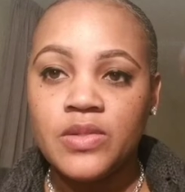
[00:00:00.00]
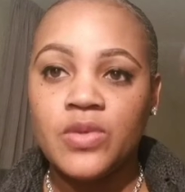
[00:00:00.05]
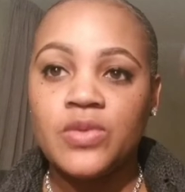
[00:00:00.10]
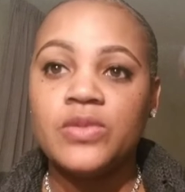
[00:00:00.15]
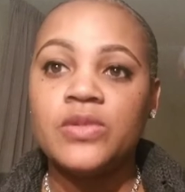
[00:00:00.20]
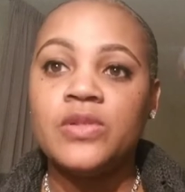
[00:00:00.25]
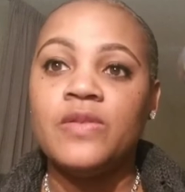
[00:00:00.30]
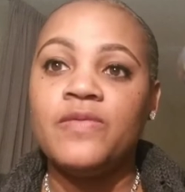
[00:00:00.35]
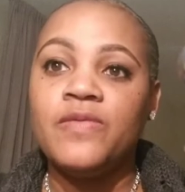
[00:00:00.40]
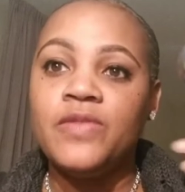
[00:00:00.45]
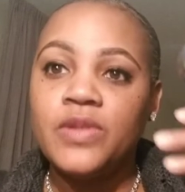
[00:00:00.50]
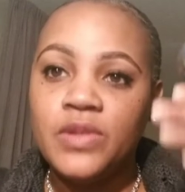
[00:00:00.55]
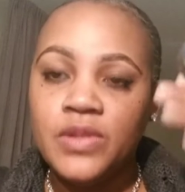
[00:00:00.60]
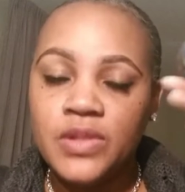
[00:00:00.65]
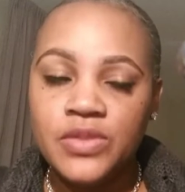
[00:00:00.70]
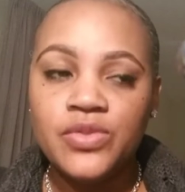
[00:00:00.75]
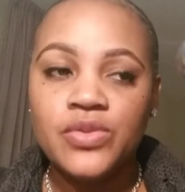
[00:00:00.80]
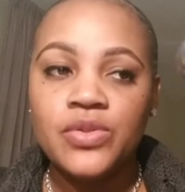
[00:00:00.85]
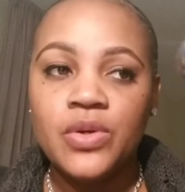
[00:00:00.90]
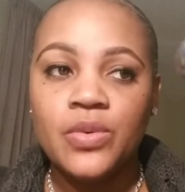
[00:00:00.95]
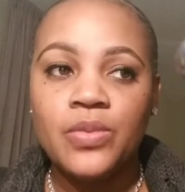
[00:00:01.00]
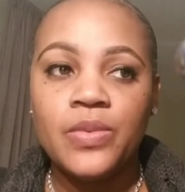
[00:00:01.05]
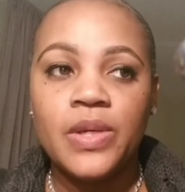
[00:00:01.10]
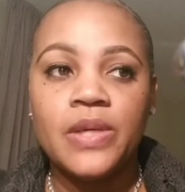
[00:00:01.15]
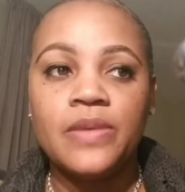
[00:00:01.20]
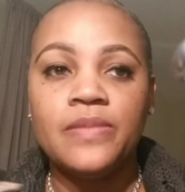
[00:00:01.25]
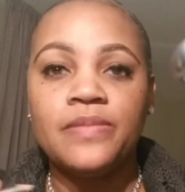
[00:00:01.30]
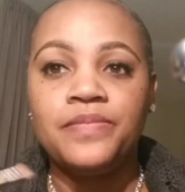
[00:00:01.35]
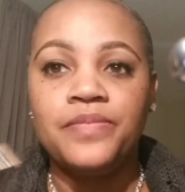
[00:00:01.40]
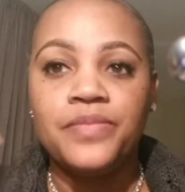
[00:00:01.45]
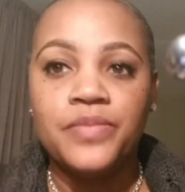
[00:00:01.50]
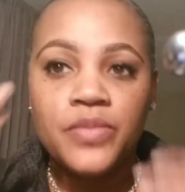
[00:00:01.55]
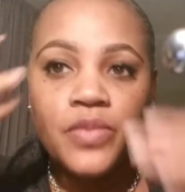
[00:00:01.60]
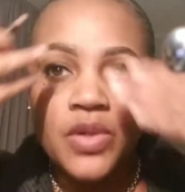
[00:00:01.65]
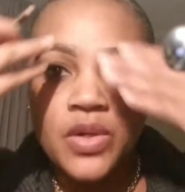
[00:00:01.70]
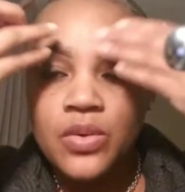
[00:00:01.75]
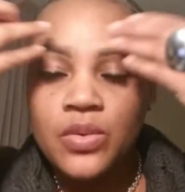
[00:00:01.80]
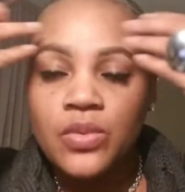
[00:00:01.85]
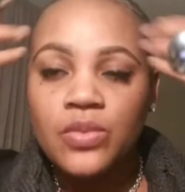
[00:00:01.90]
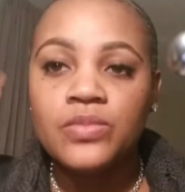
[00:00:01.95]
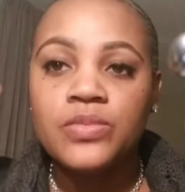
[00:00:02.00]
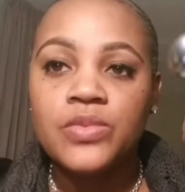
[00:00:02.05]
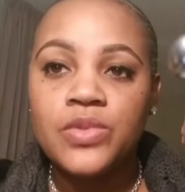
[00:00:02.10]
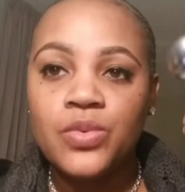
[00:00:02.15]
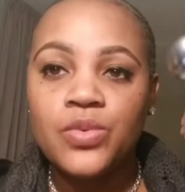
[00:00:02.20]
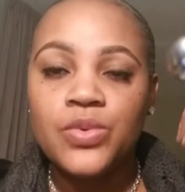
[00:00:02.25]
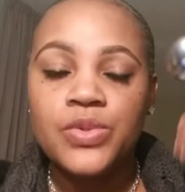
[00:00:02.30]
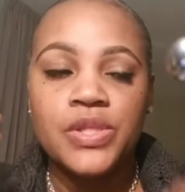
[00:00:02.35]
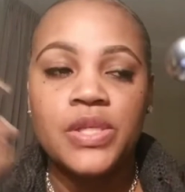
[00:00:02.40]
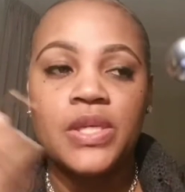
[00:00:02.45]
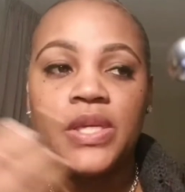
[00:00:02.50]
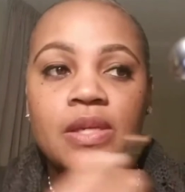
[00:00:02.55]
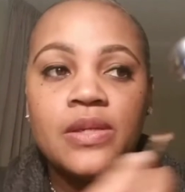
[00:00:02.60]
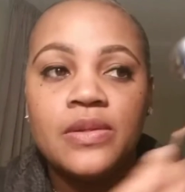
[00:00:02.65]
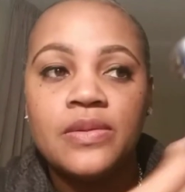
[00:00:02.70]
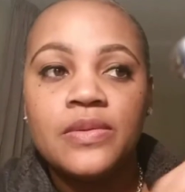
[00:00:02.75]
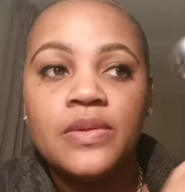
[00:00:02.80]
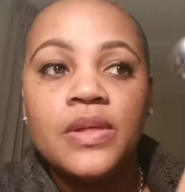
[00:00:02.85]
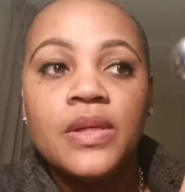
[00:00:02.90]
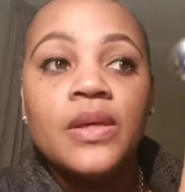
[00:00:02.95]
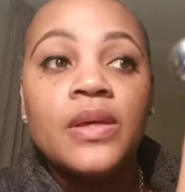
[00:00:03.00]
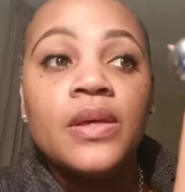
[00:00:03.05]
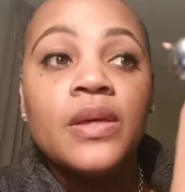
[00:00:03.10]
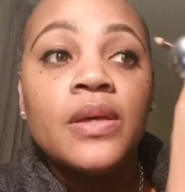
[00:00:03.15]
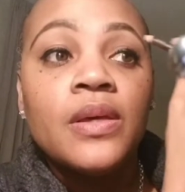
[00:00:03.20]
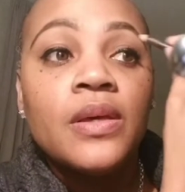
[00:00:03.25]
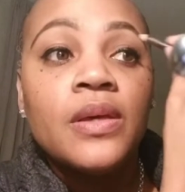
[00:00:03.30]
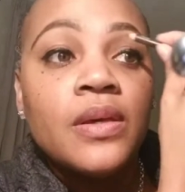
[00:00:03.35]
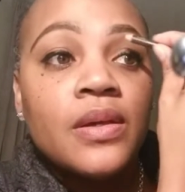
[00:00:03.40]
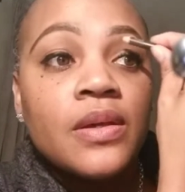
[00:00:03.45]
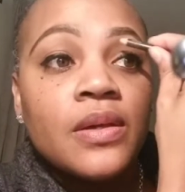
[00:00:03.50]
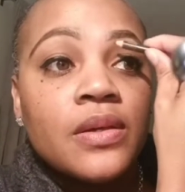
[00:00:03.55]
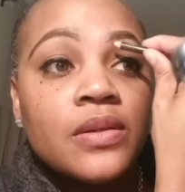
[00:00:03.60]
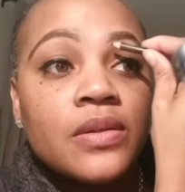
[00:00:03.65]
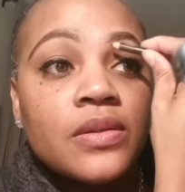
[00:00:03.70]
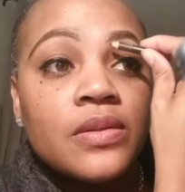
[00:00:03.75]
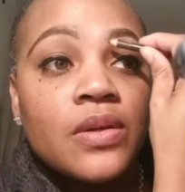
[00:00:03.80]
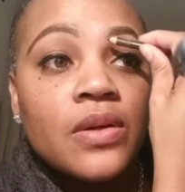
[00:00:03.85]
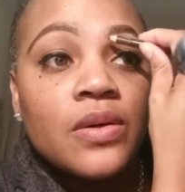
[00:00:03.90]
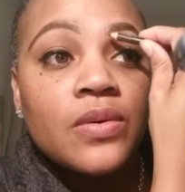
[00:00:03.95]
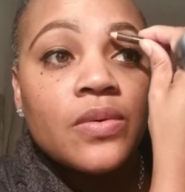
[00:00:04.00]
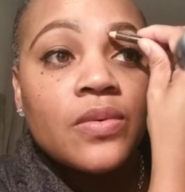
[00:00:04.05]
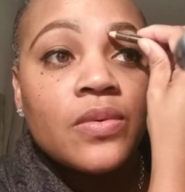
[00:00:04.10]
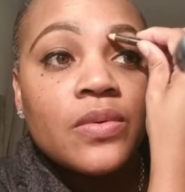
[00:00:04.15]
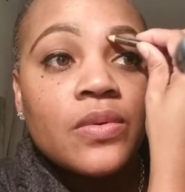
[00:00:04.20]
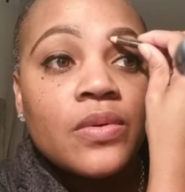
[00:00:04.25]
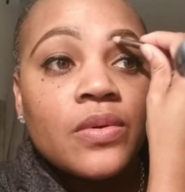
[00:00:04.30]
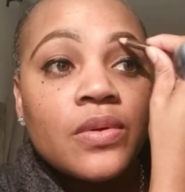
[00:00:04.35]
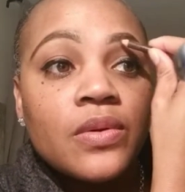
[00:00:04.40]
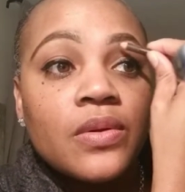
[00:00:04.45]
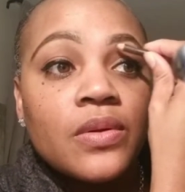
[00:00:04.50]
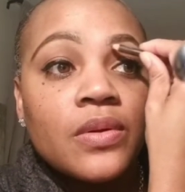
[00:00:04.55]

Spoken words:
Then it starts to fill as you go towards the end. So,